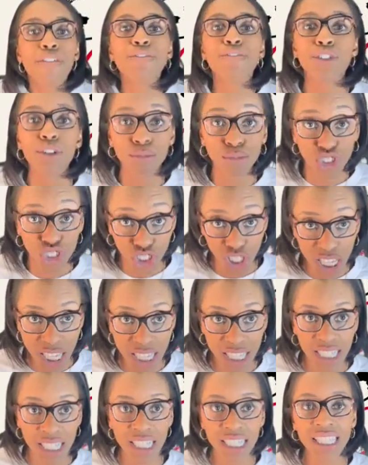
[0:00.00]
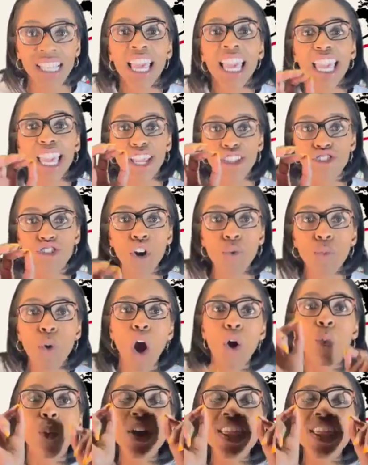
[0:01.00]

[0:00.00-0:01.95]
from Jesus in your walk.